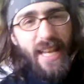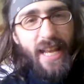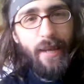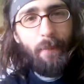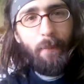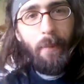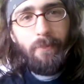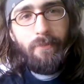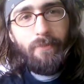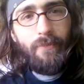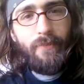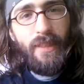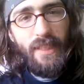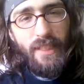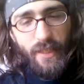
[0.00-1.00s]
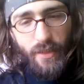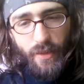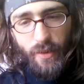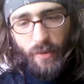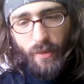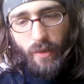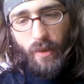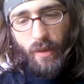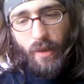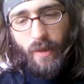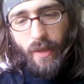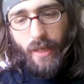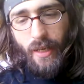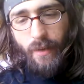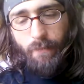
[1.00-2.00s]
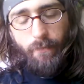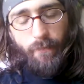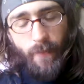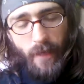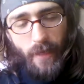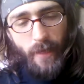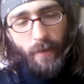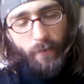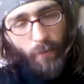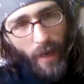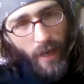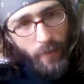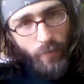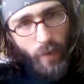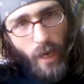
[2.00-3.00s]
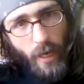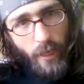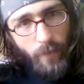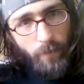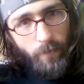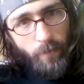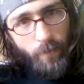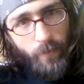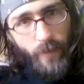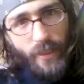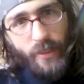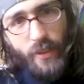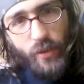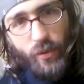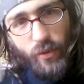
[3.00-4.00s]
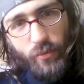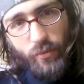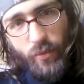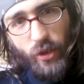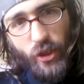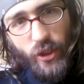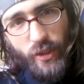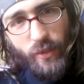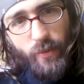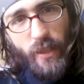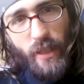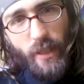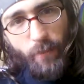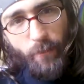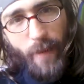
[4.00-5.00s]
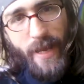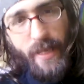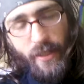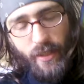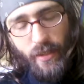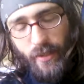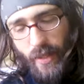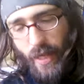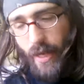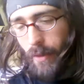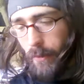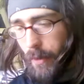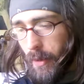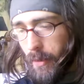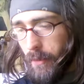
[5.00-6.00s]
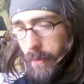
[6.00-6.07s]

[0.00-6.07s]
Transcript: it tape. This is, in, in my brain, this is just the base tape.